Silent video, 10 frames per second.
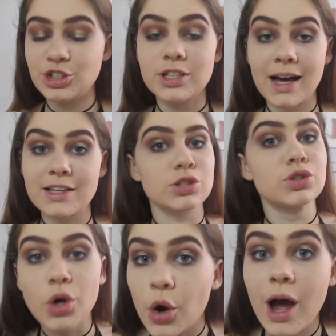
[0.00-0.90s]
You guys
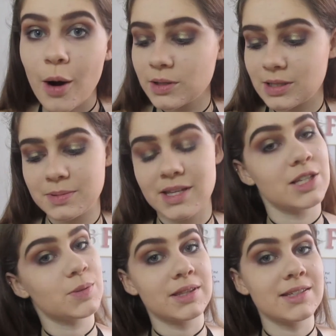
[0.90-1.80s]
know I was
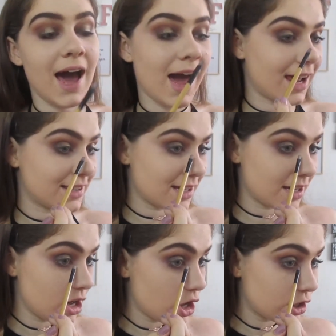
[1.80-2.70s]
obsessed with this highlighter,